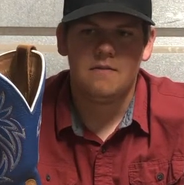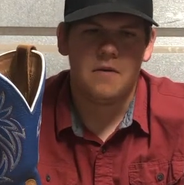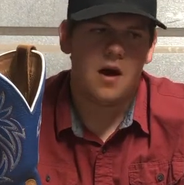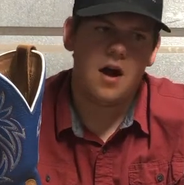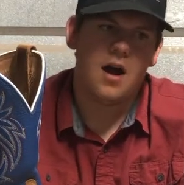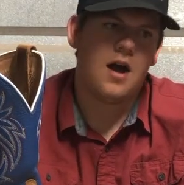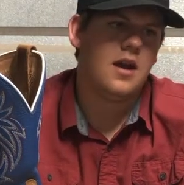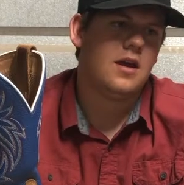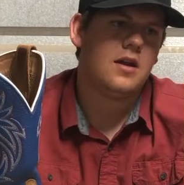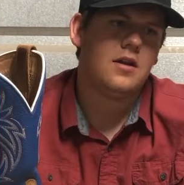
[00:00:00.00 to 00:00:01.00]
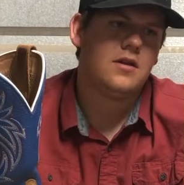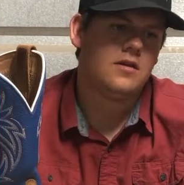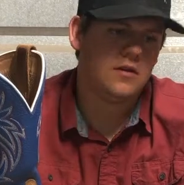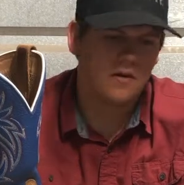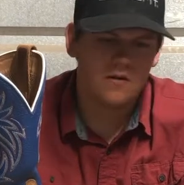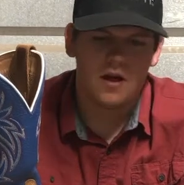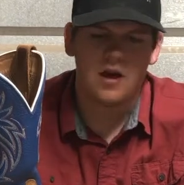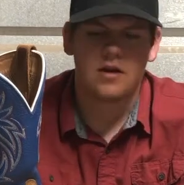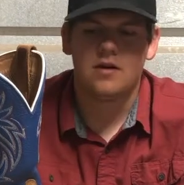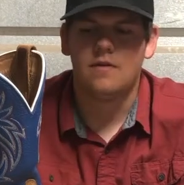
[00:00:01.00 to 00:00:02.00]
But I don't
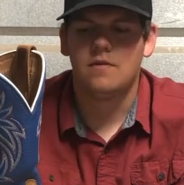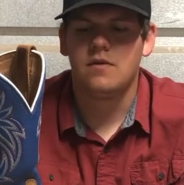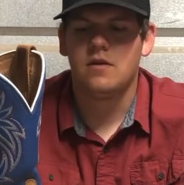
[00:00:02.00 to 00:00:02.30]
like them.